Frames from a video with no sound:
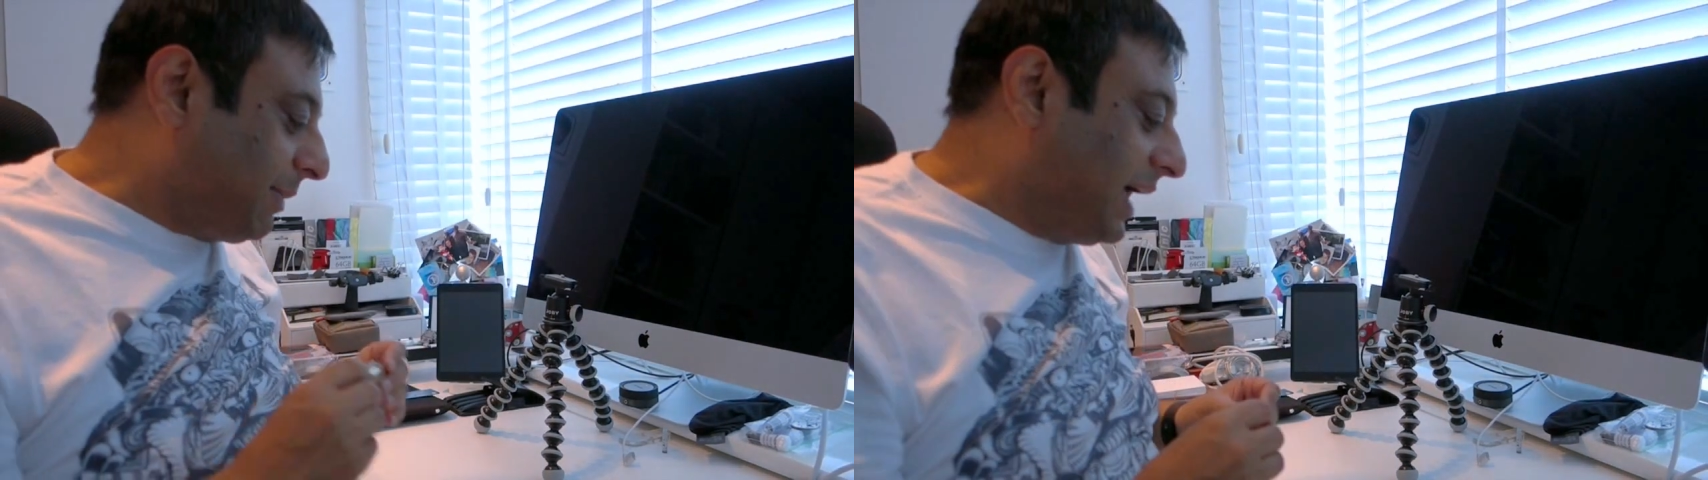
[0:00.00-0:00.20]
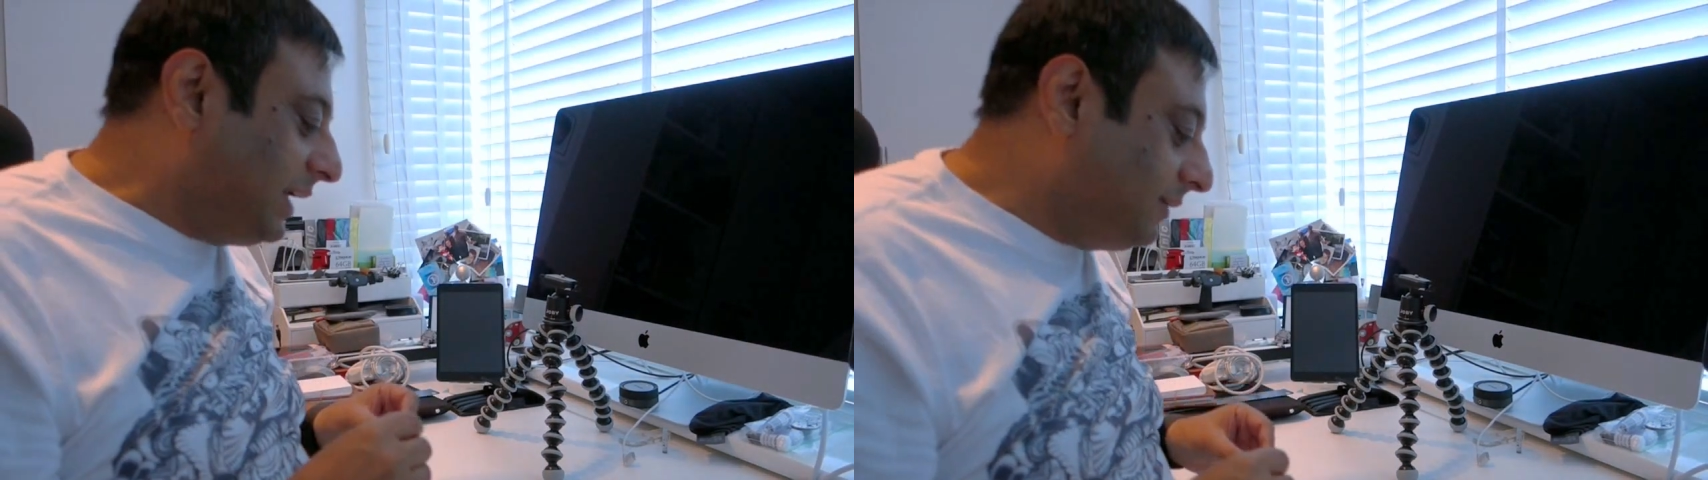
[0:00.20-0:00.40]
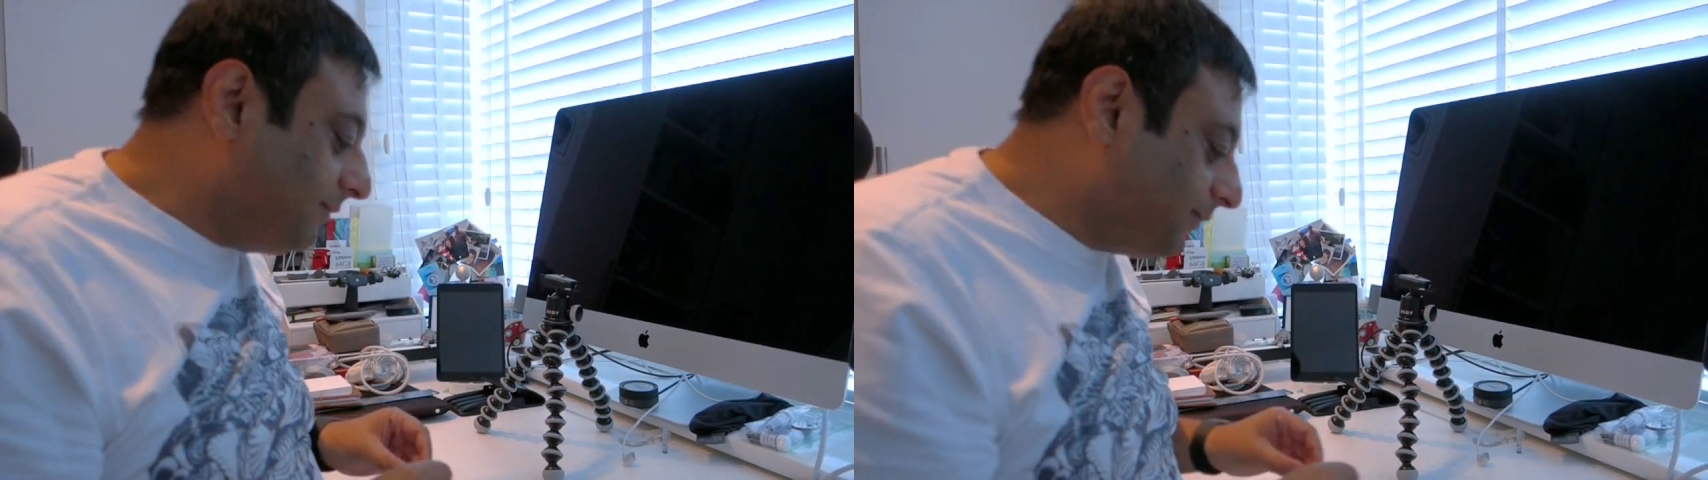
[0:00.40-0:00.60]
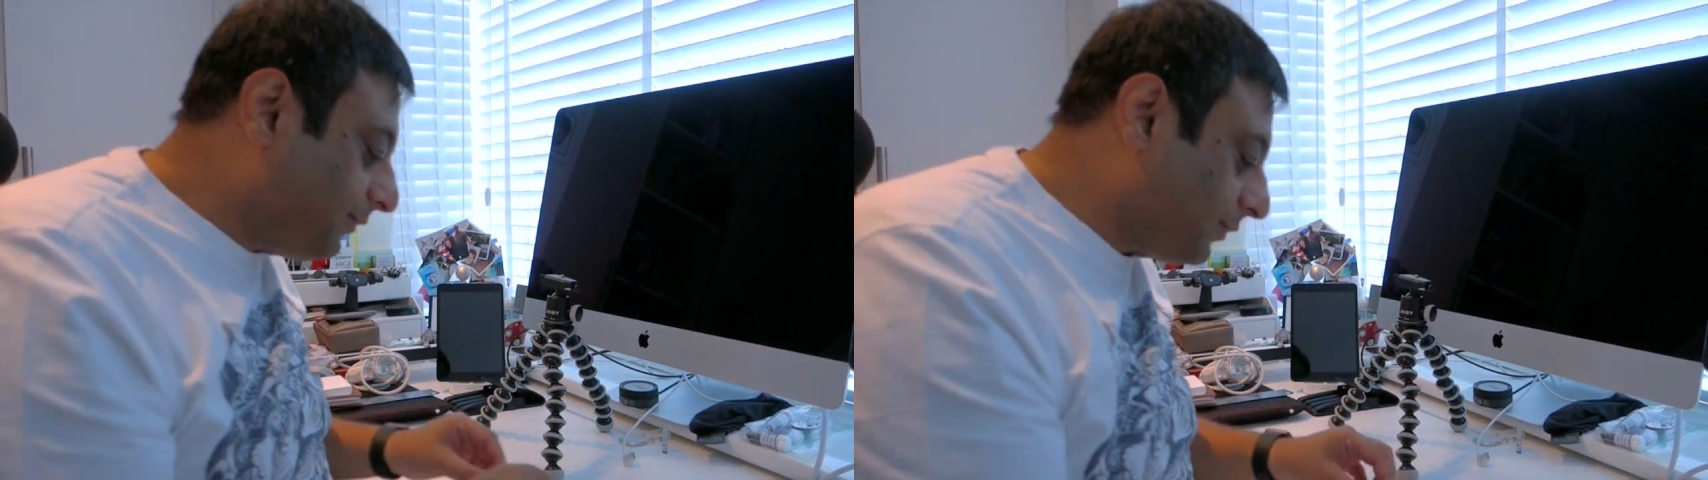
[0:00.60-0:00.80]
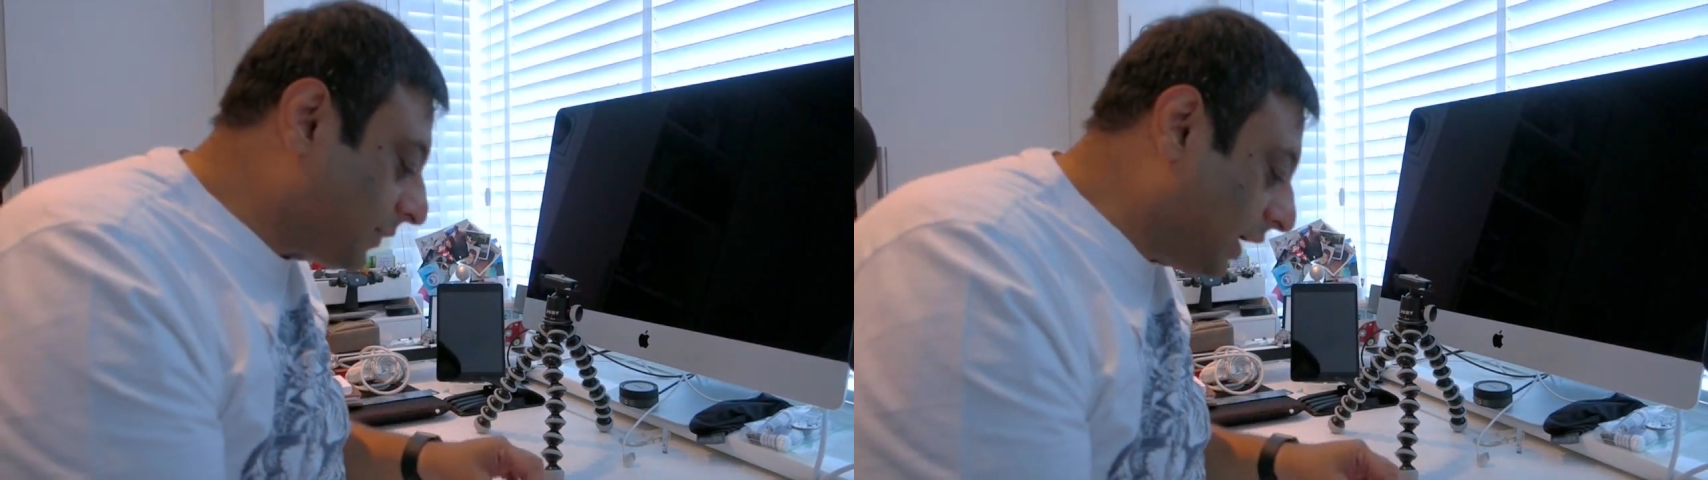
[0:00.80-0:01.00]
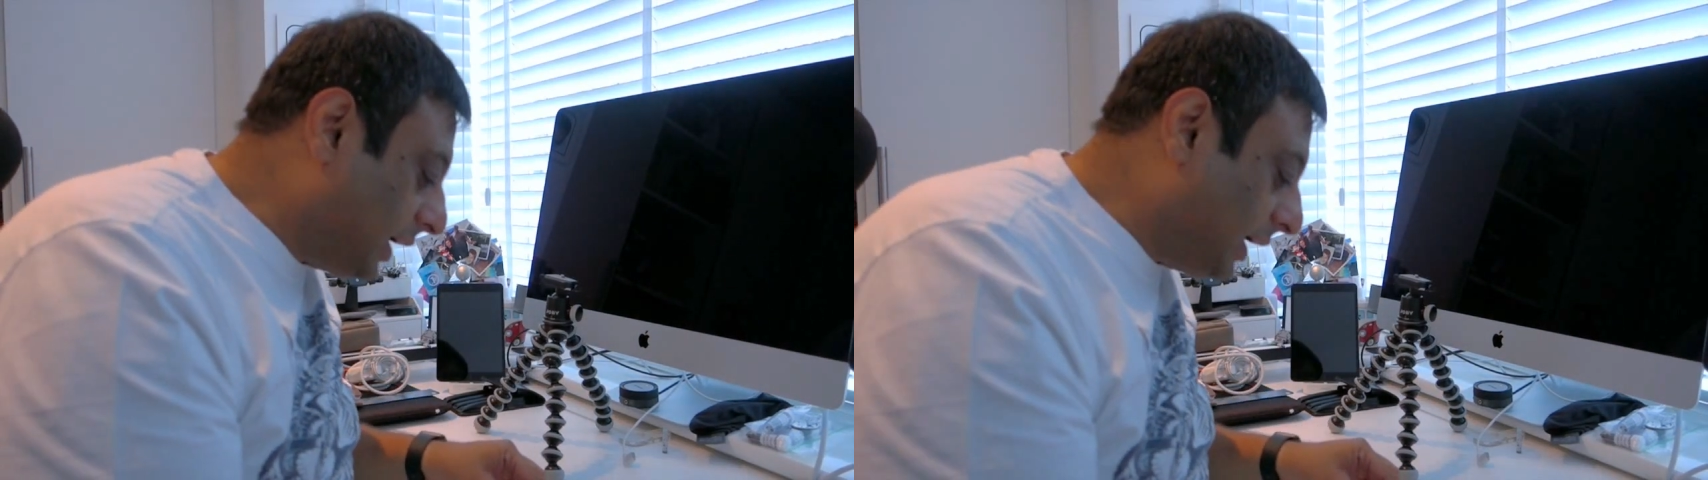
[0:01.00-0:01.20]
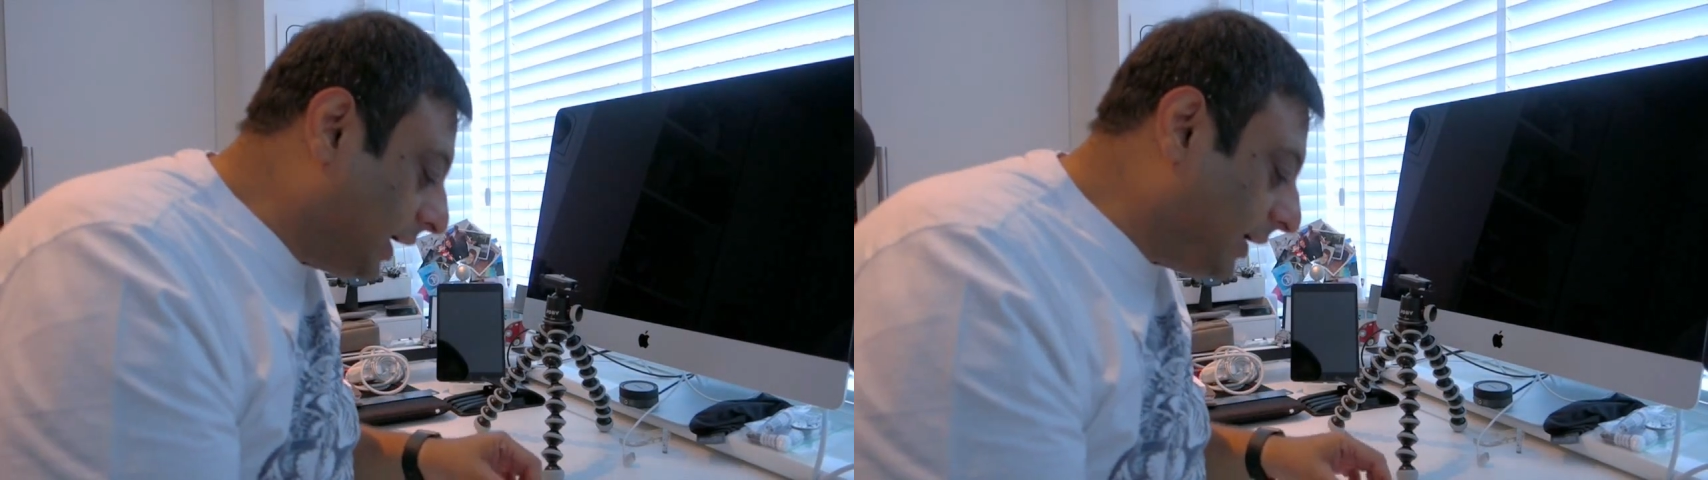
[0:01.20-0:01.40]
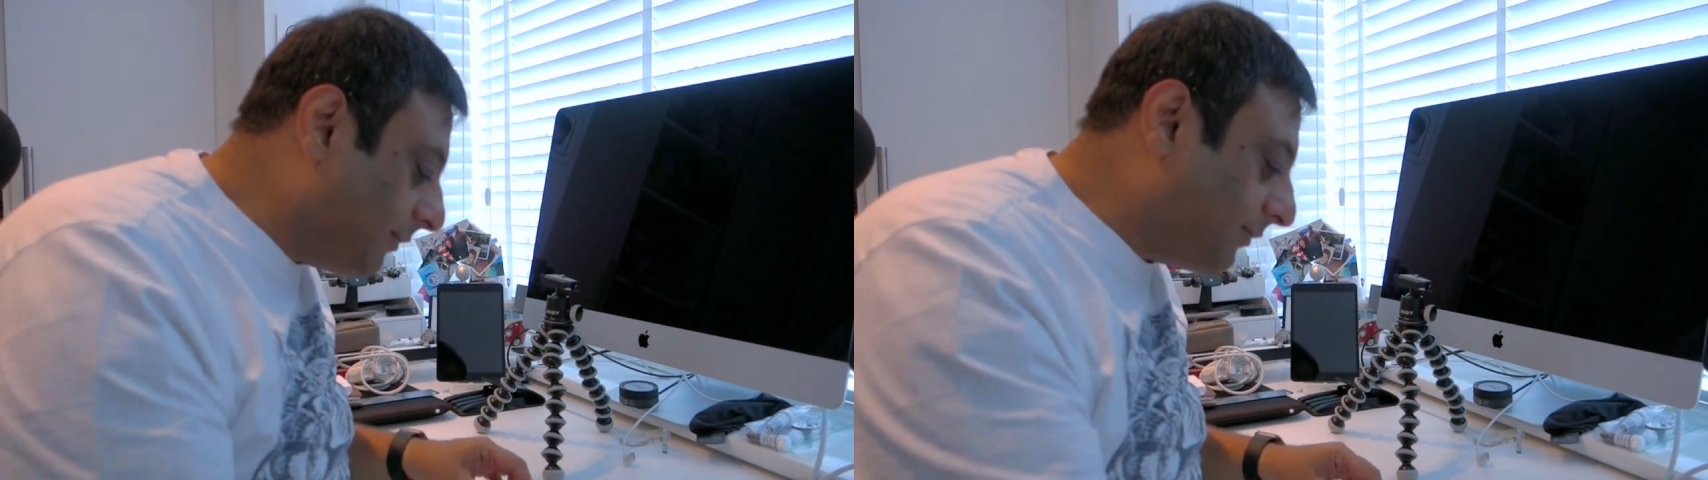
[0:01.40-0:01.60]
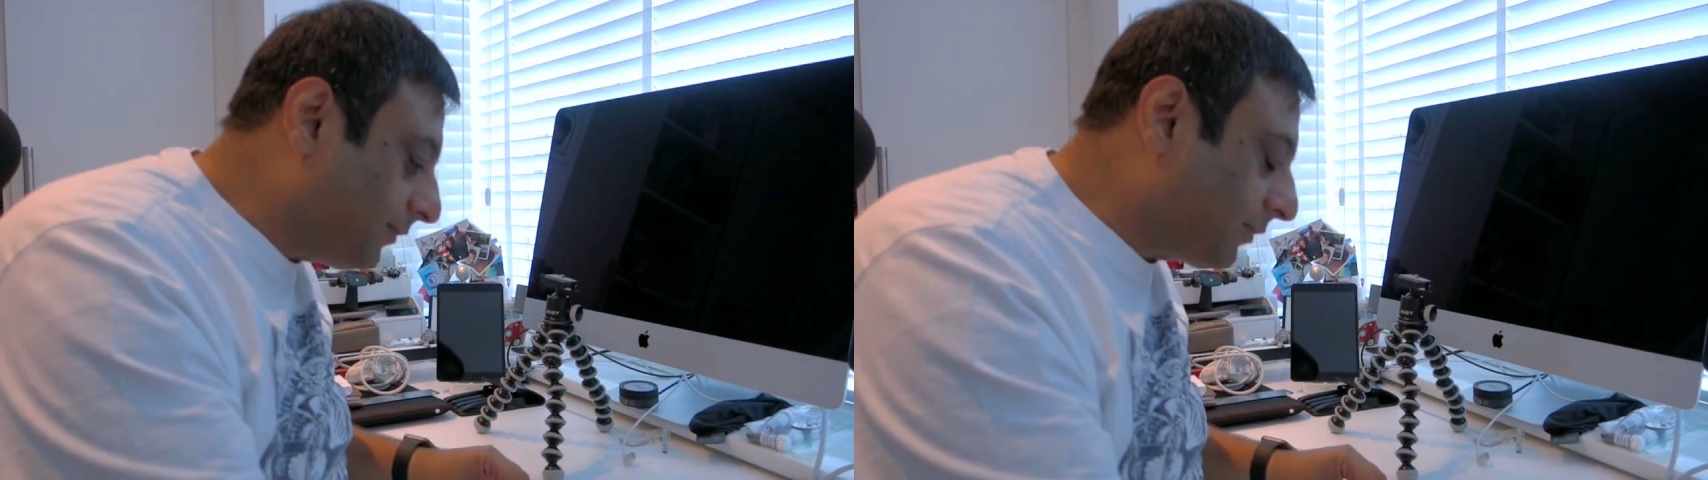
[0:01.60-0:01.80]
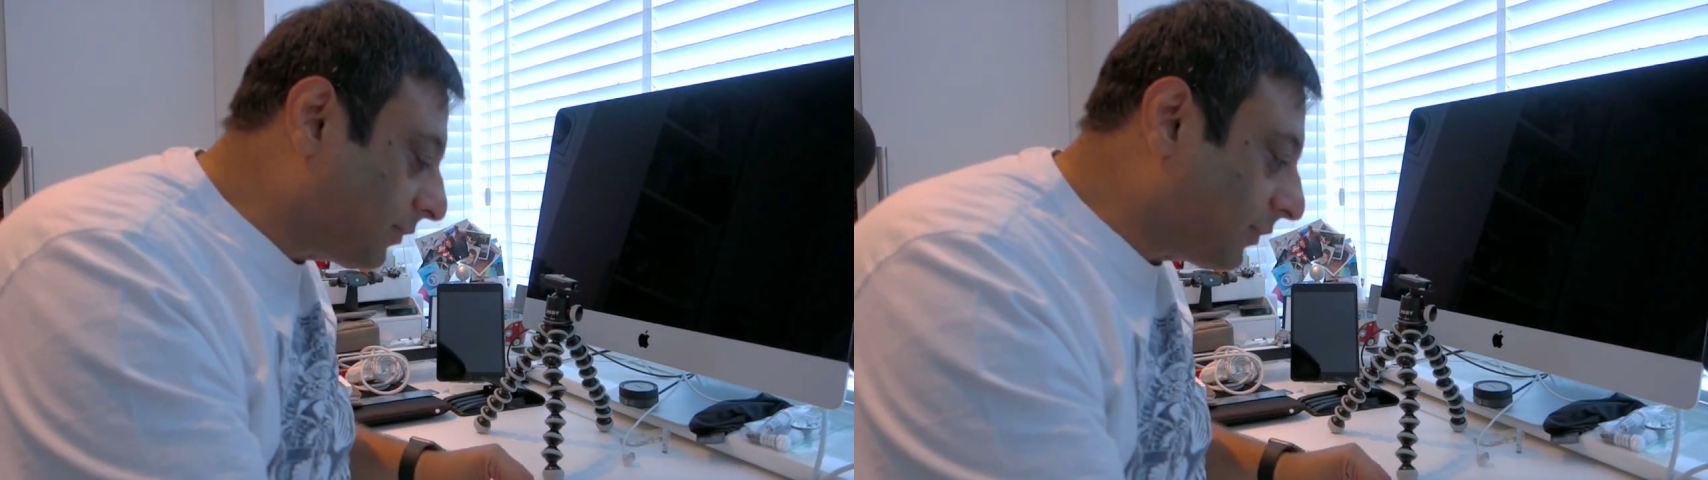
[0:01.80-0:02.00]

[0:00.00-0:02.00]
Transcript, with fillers: pen um,